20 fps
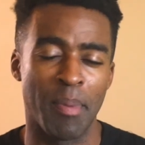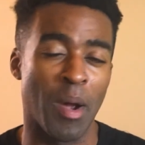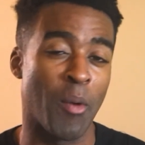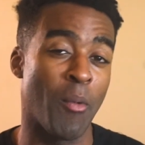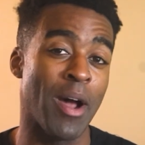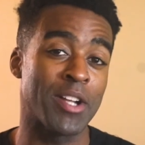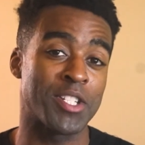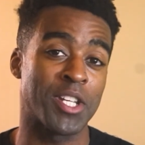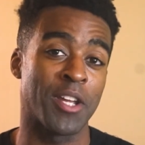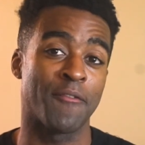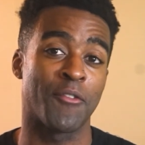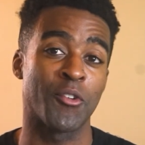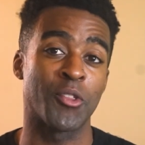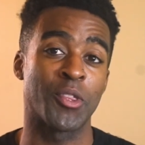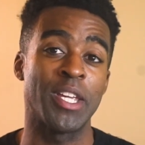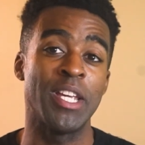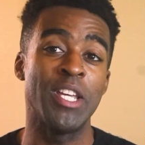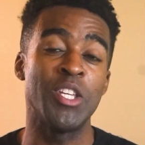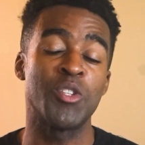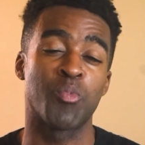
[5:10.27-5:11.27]
By watching for
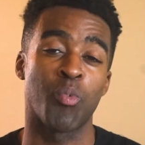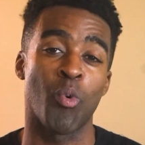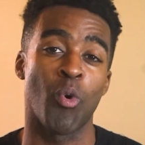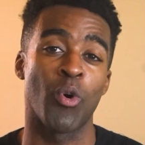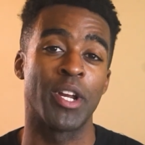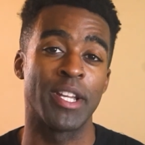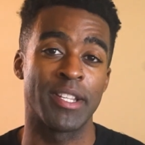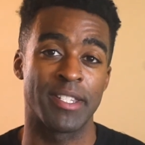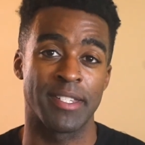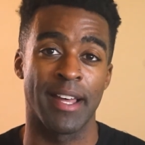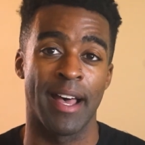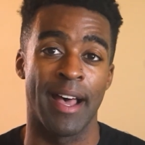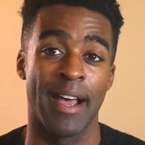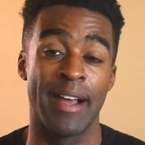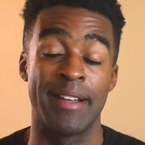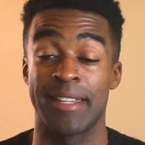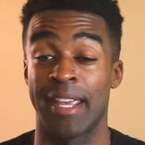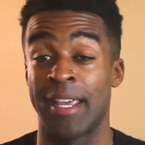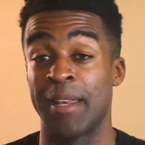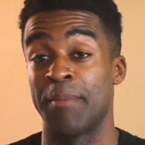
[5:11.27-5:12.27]
these warning
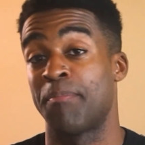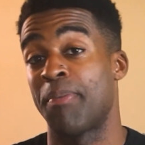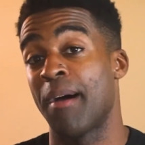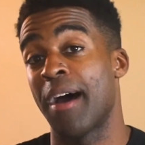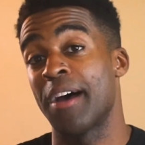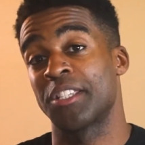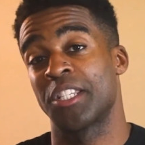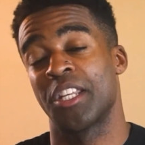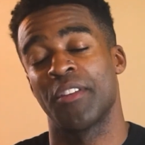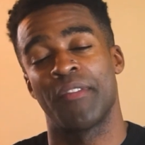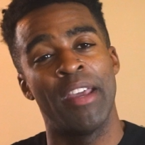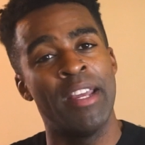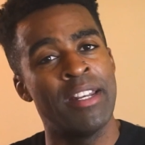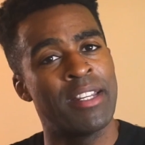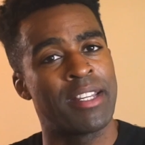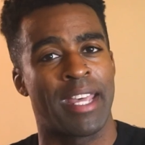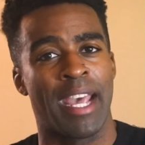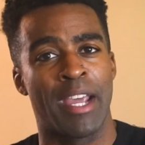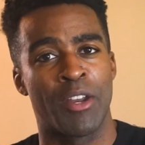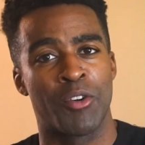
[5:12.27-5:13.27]
signs and positive
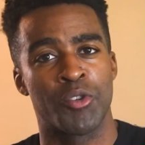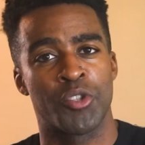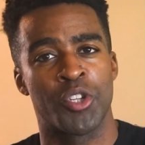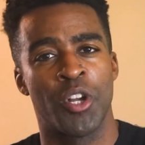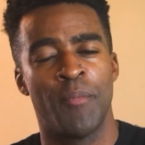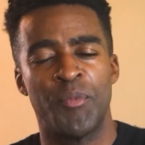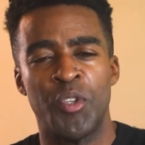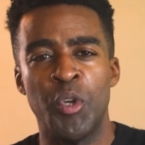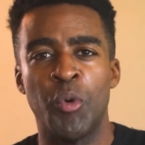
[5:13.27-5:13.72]
indicators,